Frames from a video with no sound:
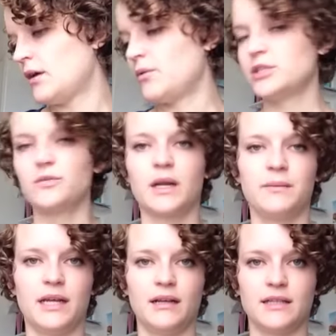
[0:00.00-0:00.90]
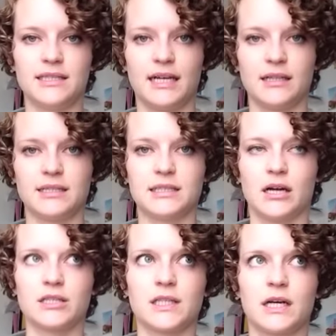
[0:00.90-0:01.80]
which is what I'm knitting the Salus
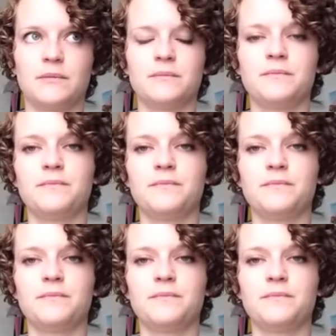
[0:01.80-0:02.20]
socks on.